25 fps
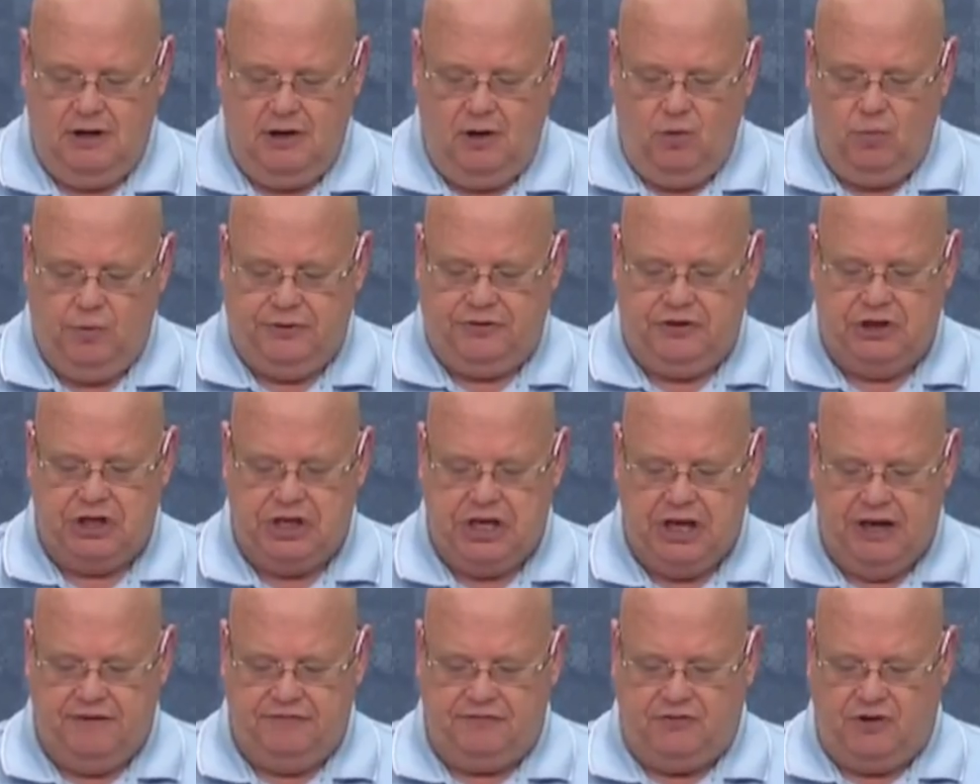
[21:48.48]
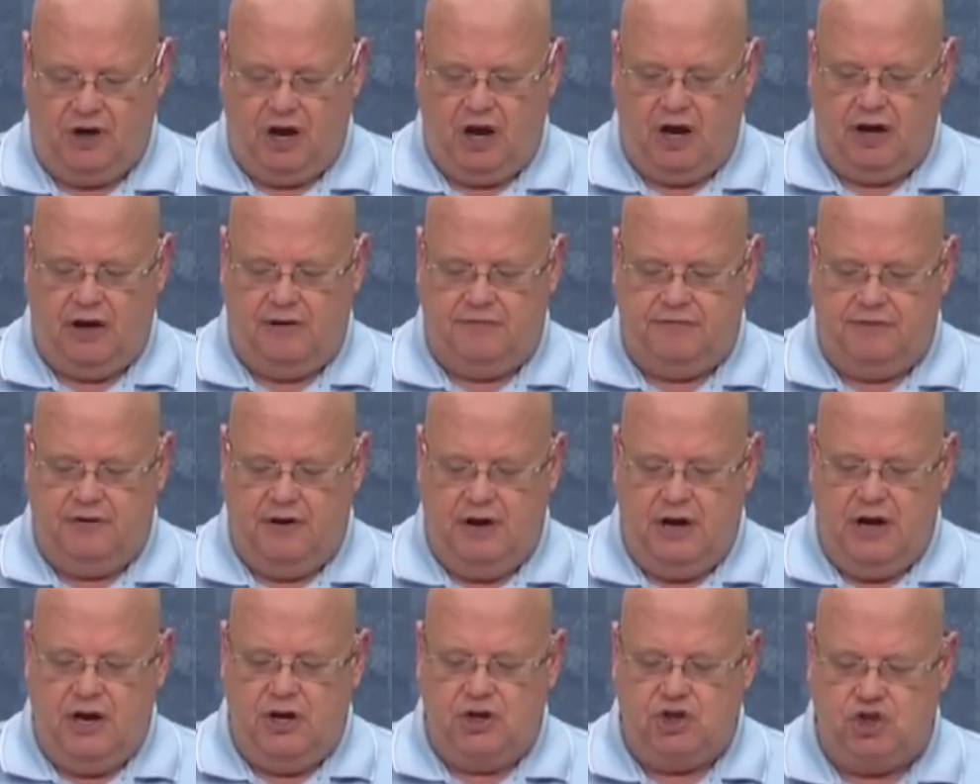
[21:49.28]
with the gift of
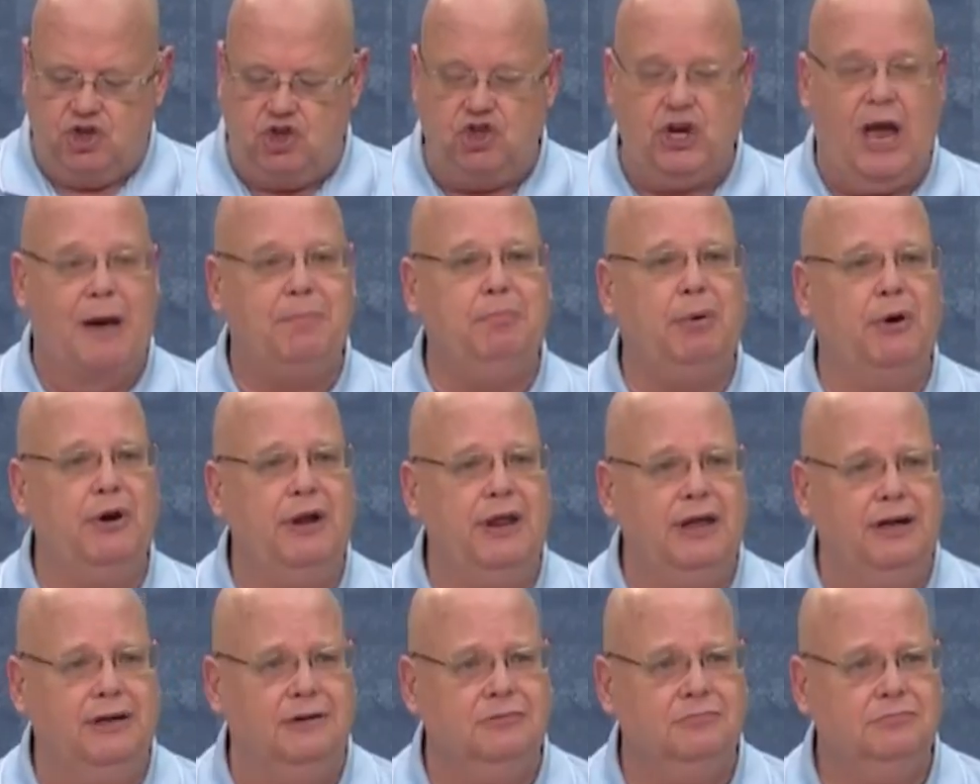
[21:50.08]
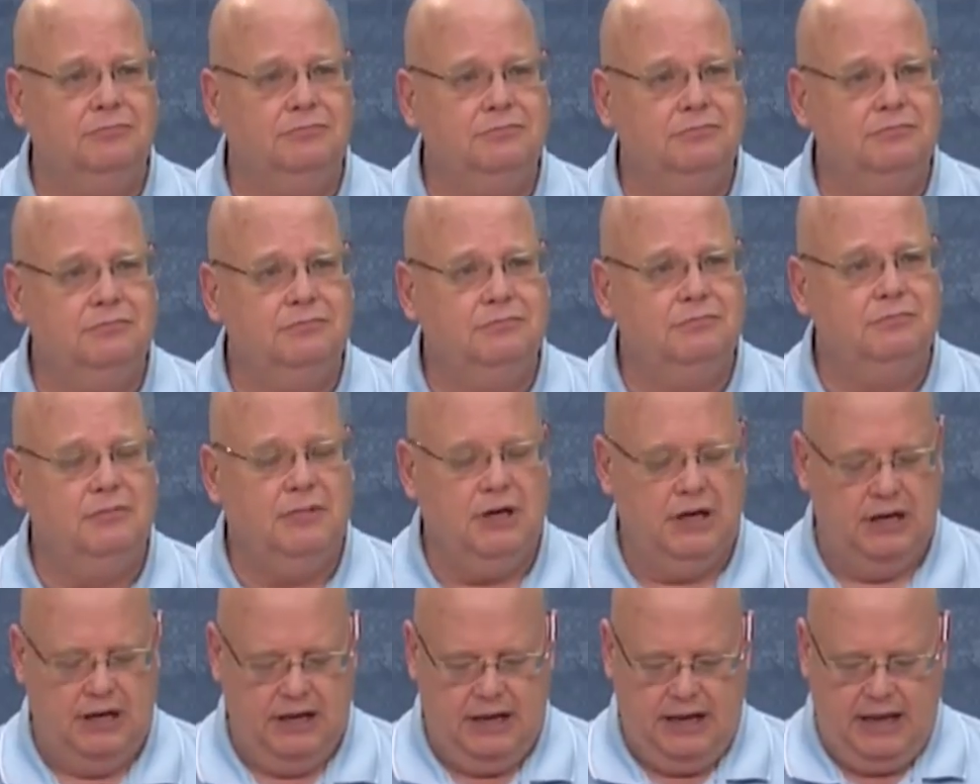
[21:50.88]
shepherding,
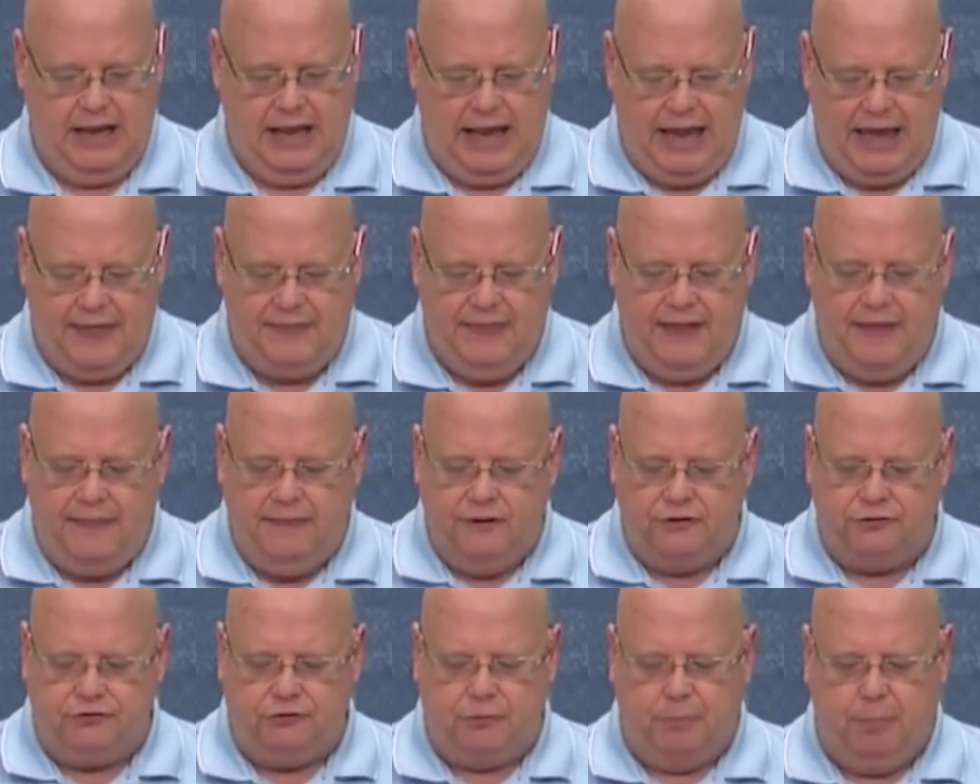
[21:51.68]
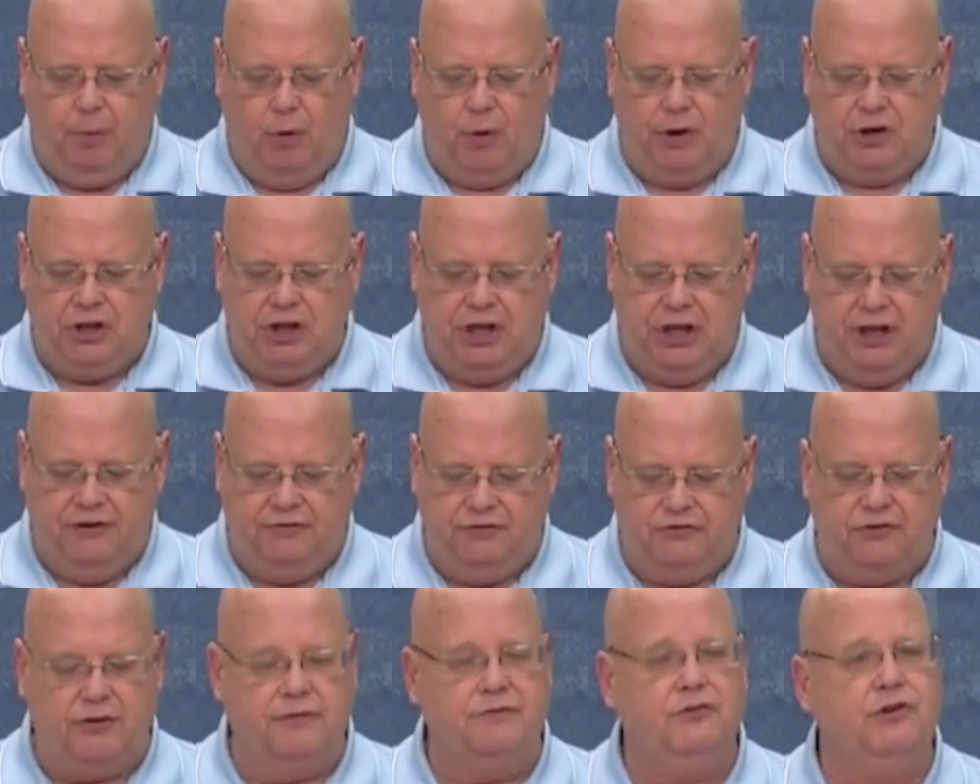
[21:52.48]
and then the support
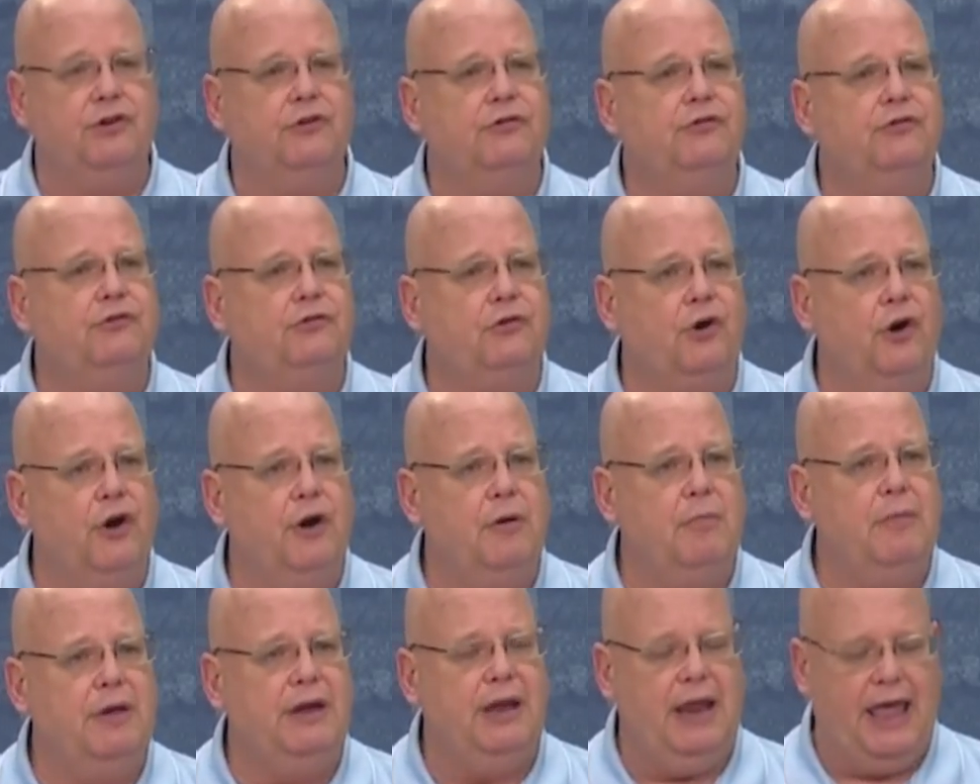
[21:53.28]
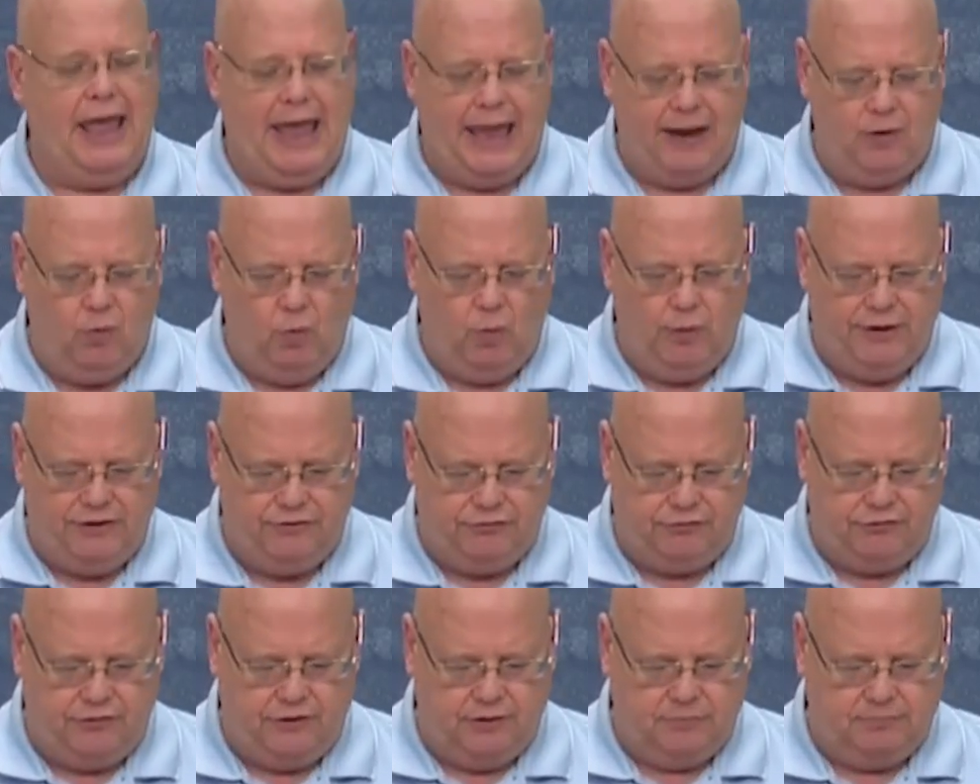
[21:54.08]
gifts of discernment and
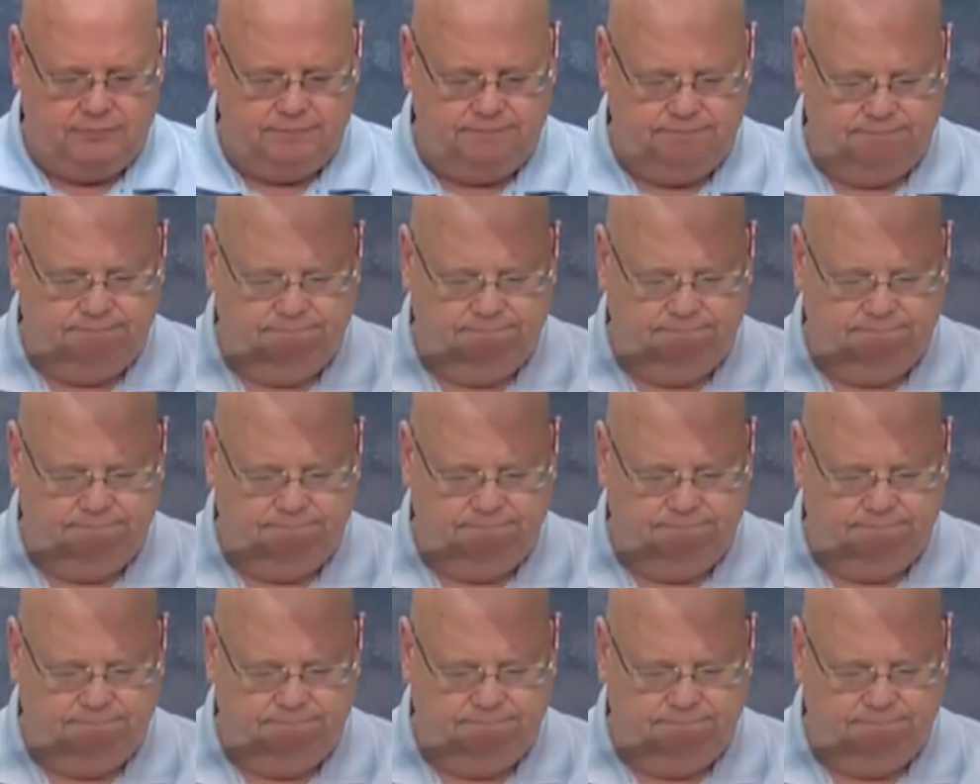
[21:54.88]
wisdom.